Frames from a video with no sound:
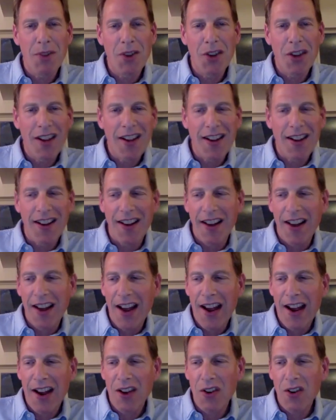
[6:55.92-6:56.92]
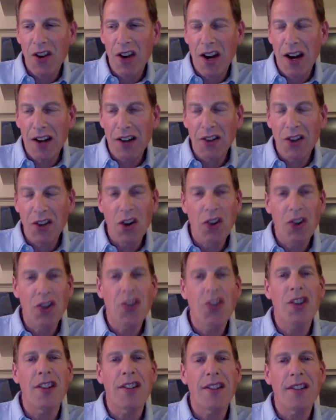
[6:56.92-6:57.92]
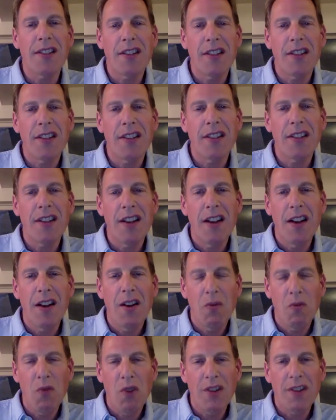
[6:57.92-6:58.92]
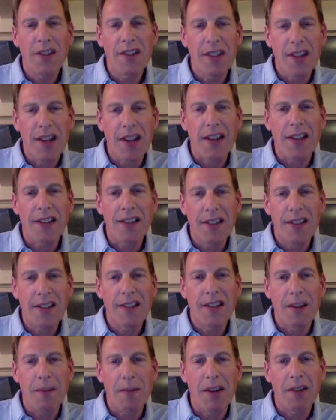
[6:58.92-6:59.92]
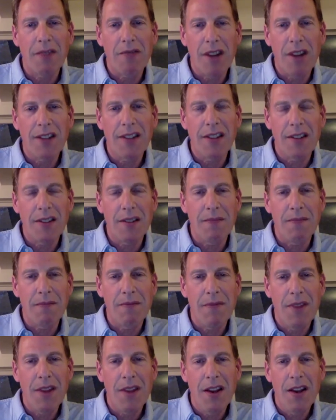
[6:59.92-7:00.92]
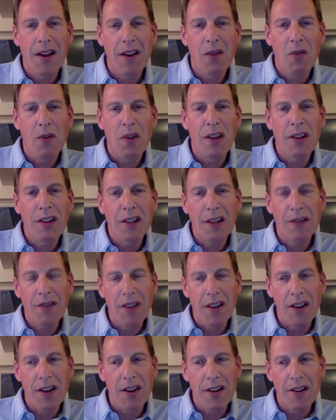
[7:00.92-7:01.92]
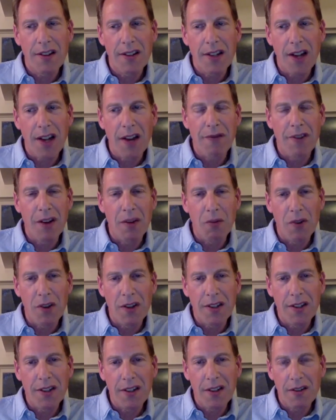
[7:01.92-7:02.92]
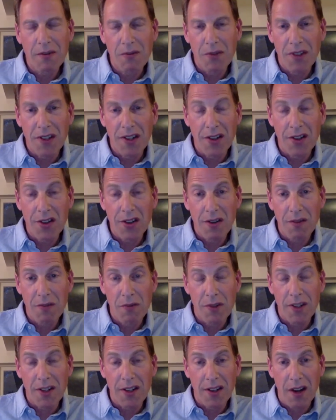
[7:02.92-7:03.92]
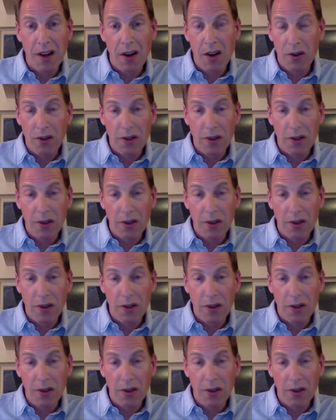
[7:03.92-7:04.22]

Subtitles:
Monica, how unconscious was that systemic racism, given slavery was a